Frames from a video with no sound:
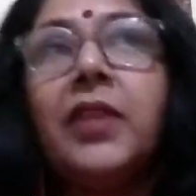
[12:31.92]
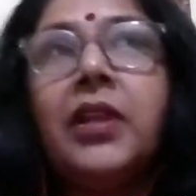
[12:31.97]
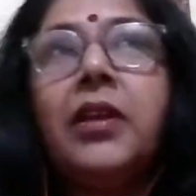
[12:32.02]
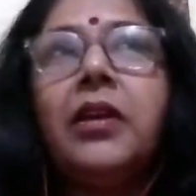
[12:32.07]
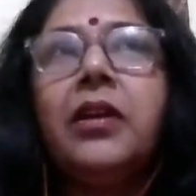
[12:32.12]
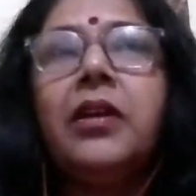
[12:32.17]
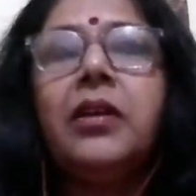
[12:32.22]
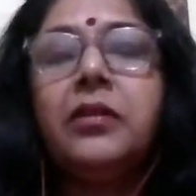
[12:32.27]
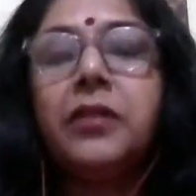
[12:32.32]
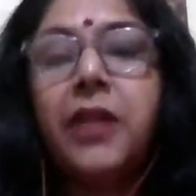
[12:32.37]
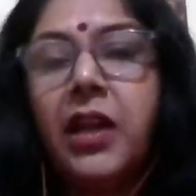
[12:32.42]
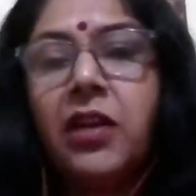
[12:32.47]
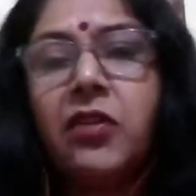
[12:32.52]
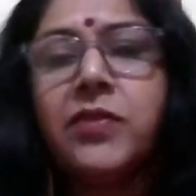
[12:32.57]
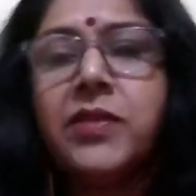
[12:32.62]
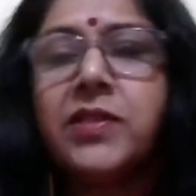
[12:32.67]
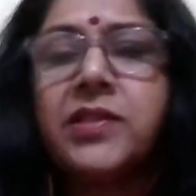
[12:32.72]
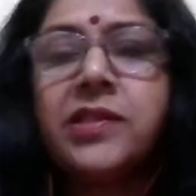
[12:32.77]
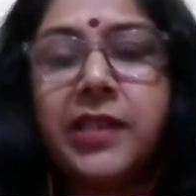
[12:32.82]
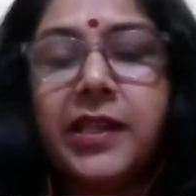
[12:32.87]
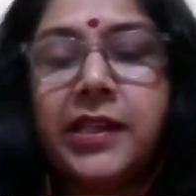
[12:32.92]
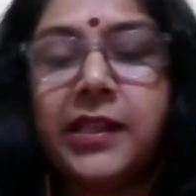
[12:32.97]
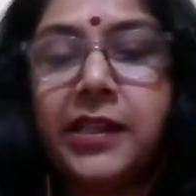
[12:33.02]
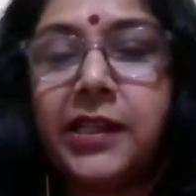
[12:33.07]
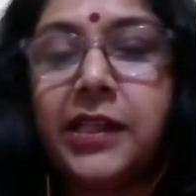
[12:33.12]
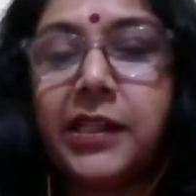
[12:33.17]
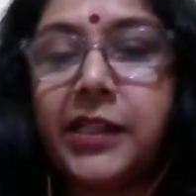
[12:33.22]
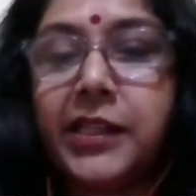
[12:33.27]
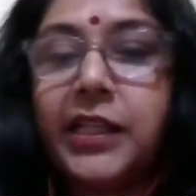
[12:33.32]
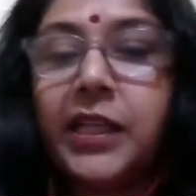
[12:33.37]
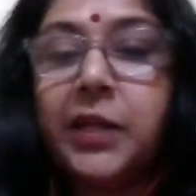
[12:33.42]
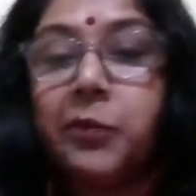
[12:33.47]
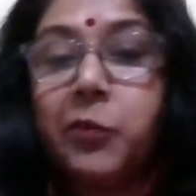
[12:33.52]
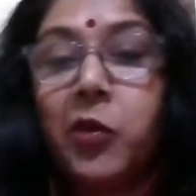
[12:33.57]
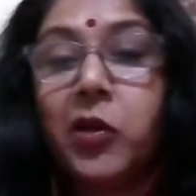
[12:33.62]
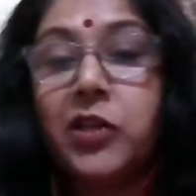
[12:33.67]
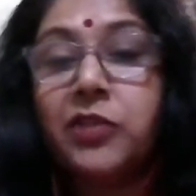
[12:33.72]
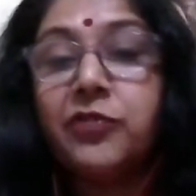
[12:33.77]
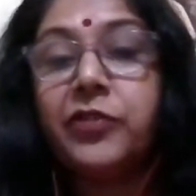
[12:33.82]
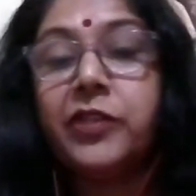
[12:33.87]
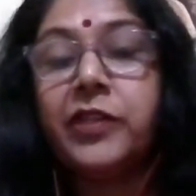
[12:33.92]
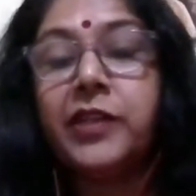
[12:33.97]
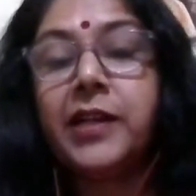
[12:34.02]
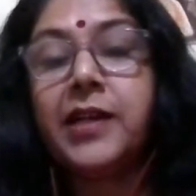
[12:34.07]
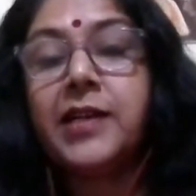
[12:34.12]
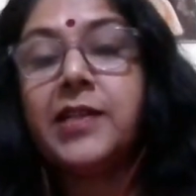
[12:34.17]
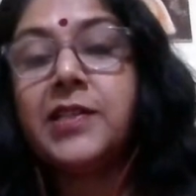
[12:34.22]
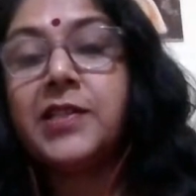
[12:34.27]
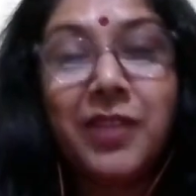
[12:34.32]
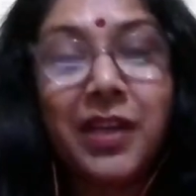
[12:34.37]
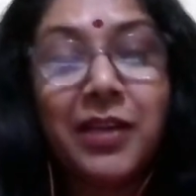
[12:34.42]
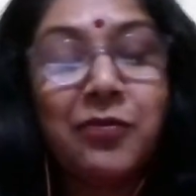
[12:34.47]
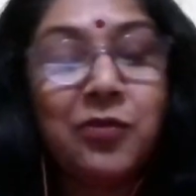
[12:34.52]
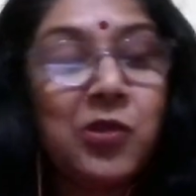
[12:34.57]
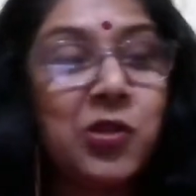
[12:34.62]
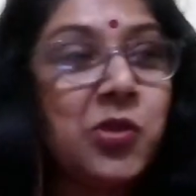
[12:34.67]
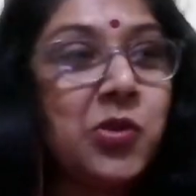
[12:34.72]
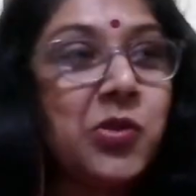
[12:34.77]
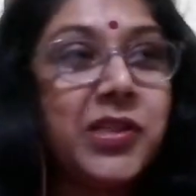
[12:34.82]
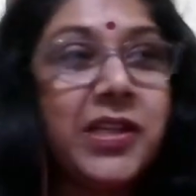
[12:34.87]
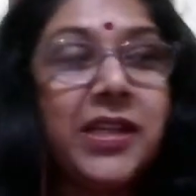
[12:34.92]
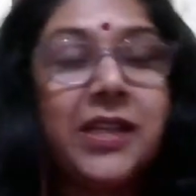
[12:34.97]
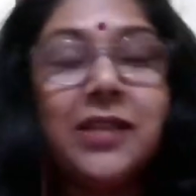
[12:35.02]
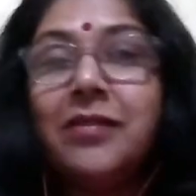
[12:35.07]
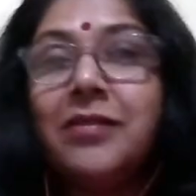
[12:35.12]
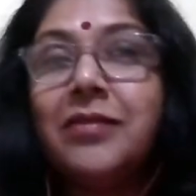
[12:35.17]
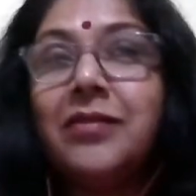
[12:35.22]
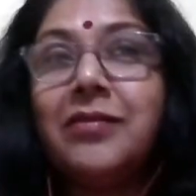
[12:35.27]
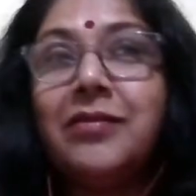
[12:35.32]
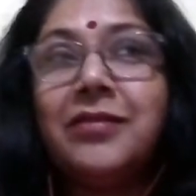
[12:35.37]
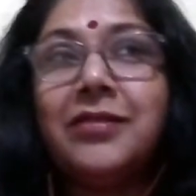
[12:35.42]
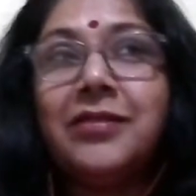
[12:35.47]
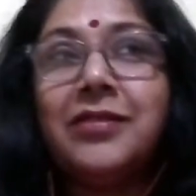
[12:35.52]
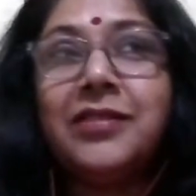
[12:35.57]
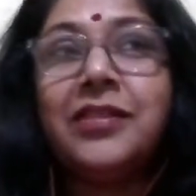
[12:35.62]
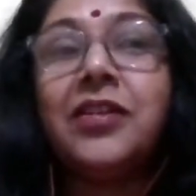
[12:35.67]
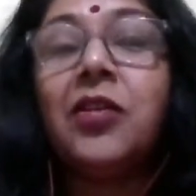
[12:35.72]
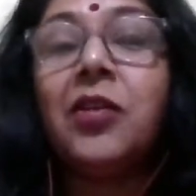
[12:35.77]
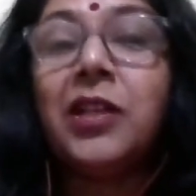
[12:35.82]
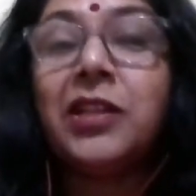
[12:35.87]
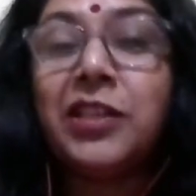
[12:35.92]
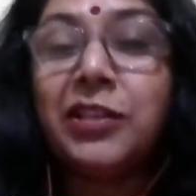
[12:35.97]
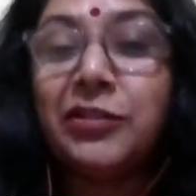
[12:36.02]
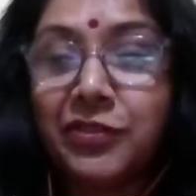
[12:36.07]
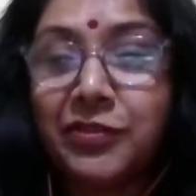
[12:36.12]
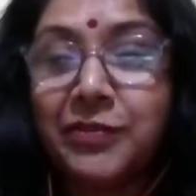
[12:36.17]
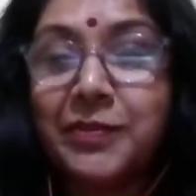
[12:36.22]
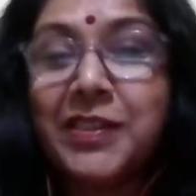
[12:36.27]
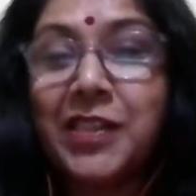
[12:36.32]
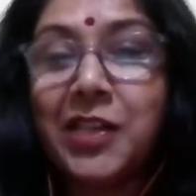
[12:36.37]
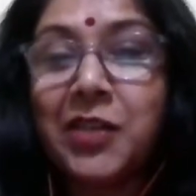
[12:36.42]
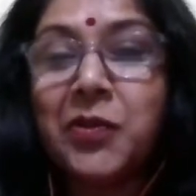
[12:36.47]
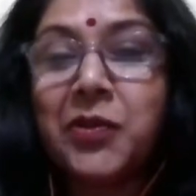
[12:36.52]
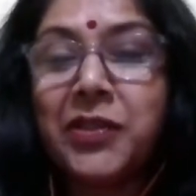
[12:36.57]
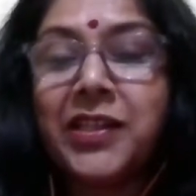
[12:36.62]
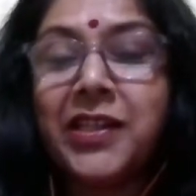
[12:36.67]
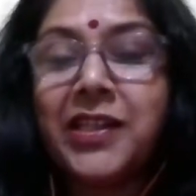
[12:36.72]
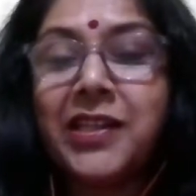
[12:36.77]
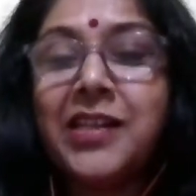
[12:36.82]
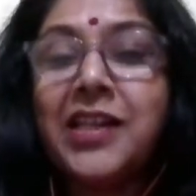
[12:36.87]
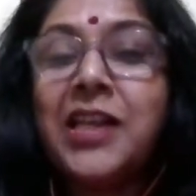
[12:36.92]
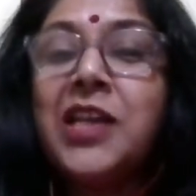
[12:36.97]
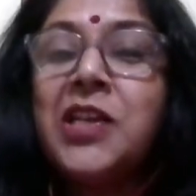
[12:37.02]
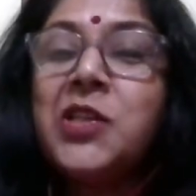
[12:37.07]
And that was really a turning point for us. I want to tell all the women out there.